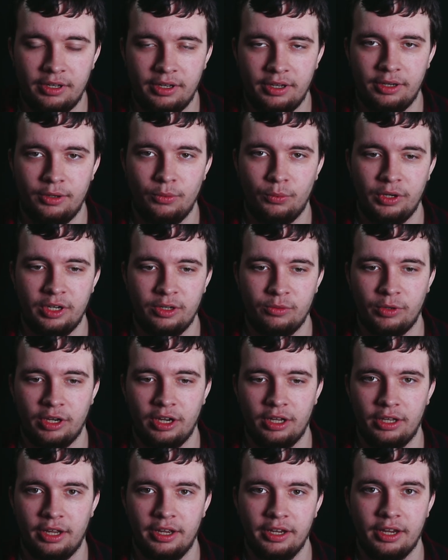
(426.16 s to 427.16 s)
In a weird way,
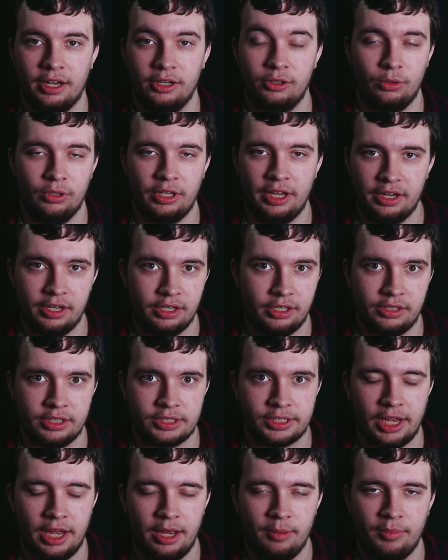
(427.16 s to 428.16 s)
I don't like it at the
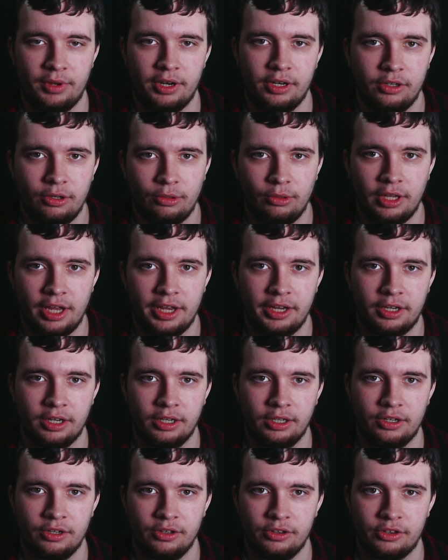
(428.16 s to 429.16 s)
time, but I do like
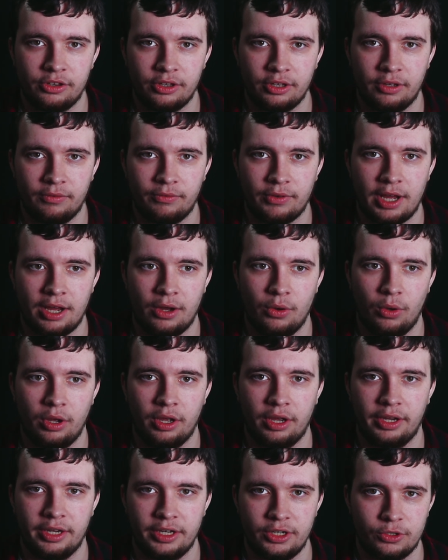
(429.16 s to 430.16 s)
it because of
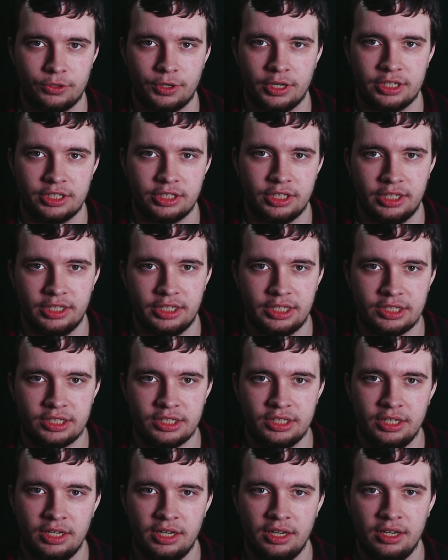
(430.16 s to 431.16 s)
how interesting it
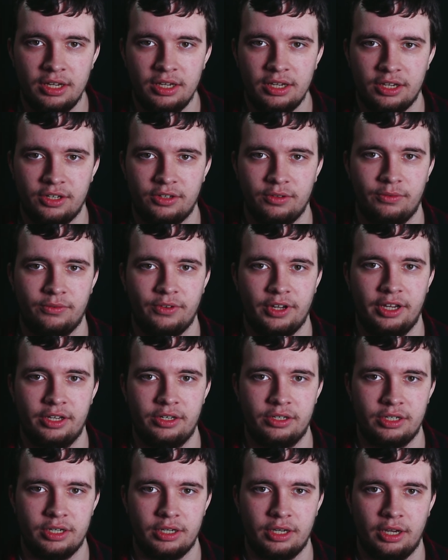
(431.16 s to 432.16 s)
is. I do
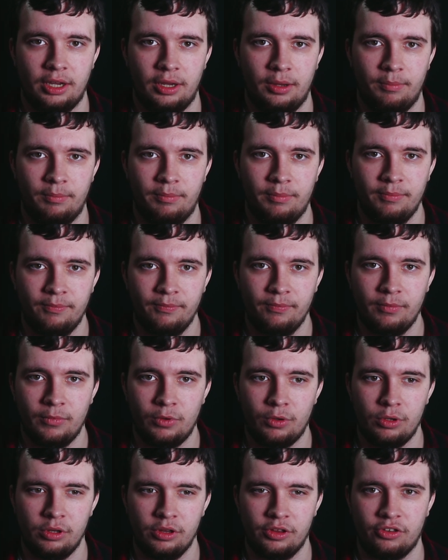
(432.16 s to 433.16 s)
find
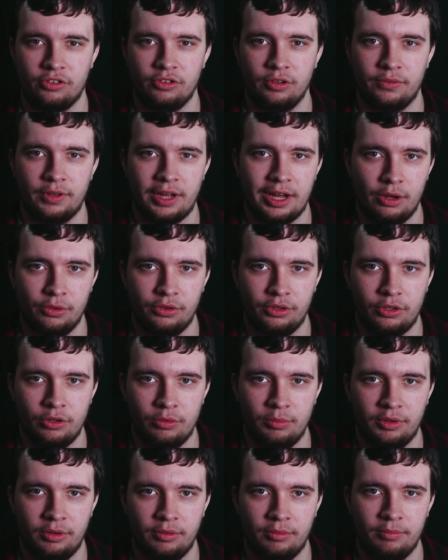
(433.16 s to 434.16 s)
all the stuff of how the
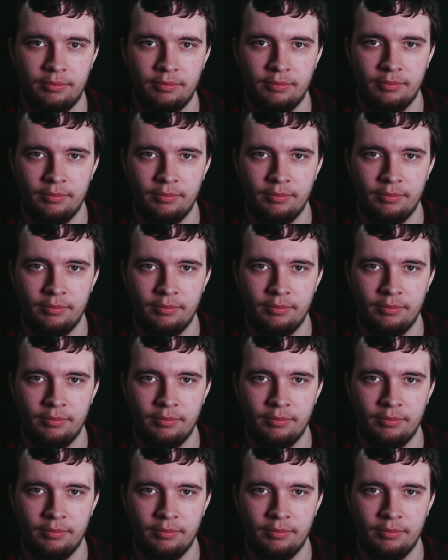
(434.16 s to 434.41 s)
human